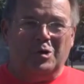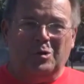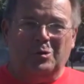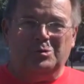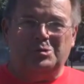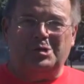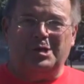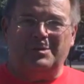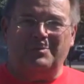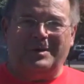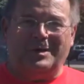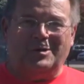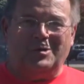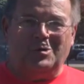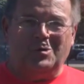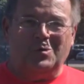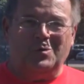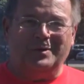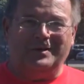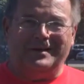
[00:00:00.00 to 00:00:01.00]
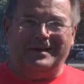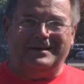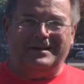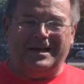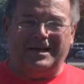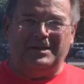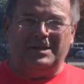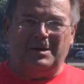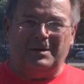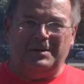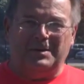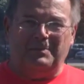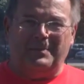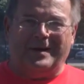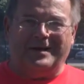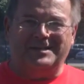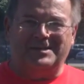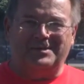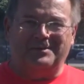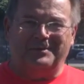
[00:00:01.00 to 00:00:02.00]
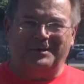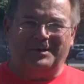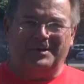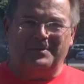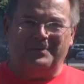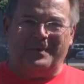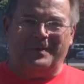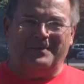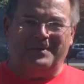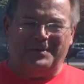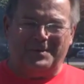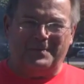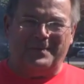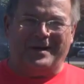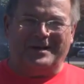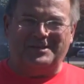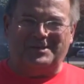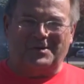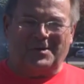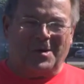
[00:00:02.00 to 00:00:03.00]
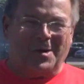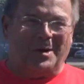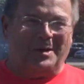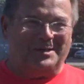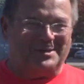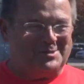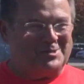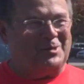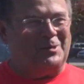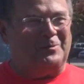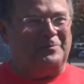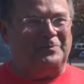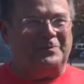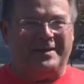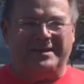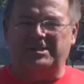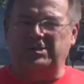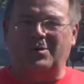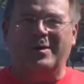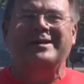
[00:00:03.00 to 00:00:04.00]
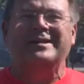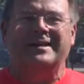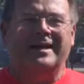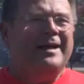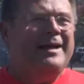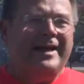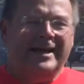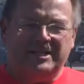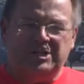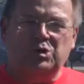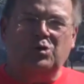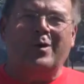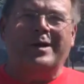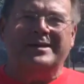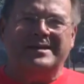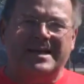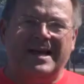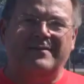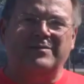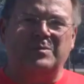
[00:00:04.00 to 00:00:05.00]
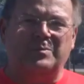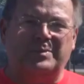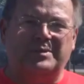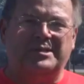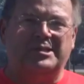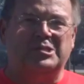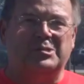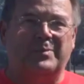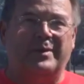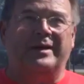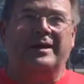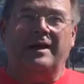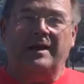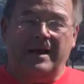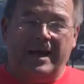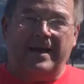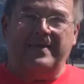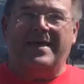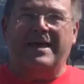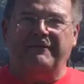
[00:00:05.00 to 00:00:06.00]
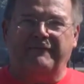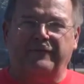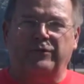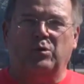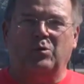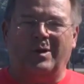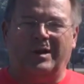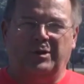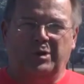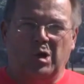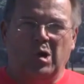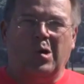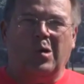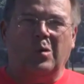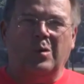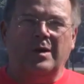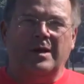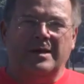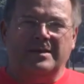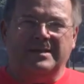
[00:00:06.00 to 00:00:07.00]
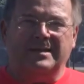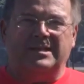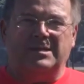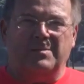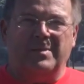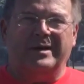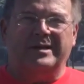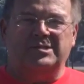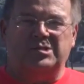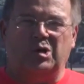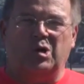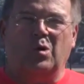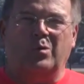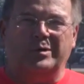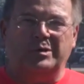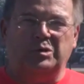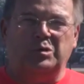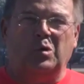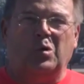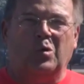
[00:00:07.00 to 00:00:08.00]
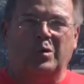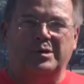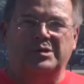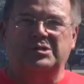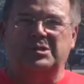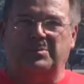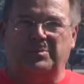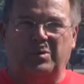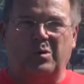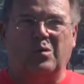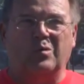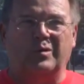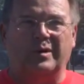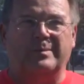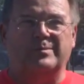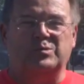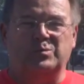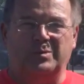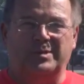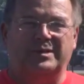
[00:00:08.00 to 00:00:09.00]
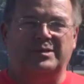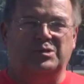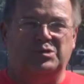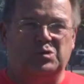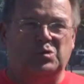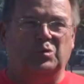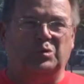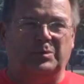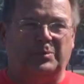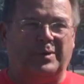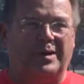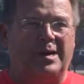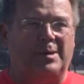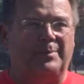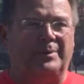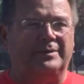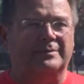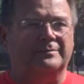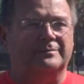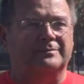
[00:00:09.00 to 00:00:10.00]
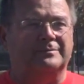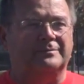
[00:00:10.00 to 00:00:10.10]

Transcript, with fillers: who's going to beat who and, and, and the bets are you know the, the bets are on so it's great it's great to have them participate and they full well know that the monies are going towards the programs within the school department